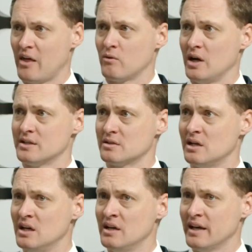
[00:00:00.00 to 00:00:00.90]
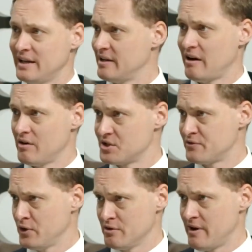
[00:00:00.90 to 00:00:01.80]
Otherwise, it
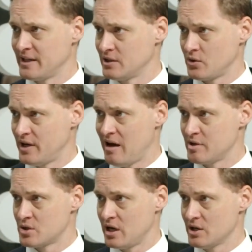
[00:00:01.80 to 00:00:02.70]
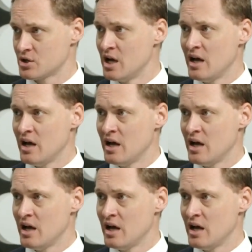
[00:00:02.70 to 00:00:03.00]
encourages further regulatory arbitrage.